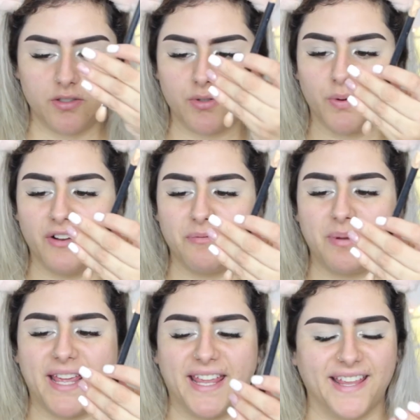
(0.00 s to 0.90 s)
used one
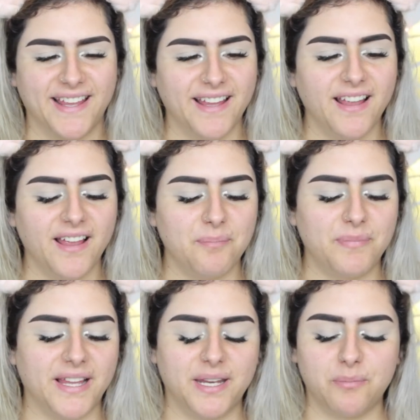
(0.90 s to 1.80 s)
of my
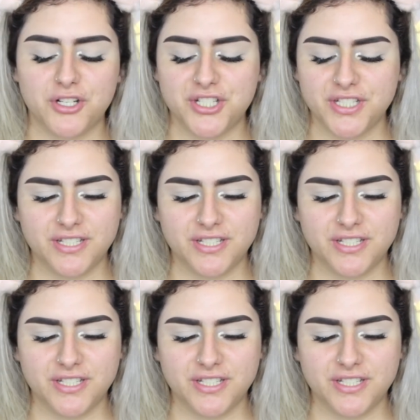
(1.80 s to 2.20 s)
blending brushes